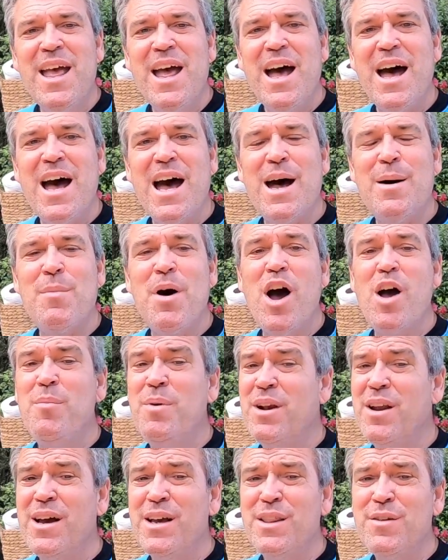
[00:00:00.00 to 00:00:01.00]
Um, I hope
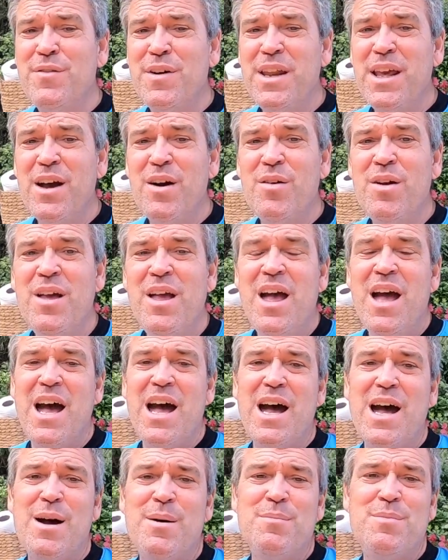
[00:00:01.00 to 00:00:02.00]
you liked the video.
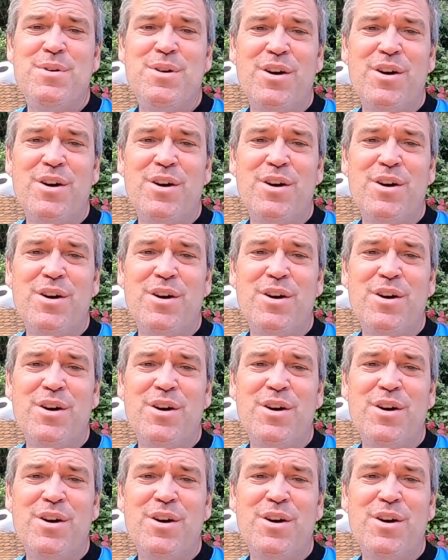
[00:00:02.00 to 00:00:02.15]
Um,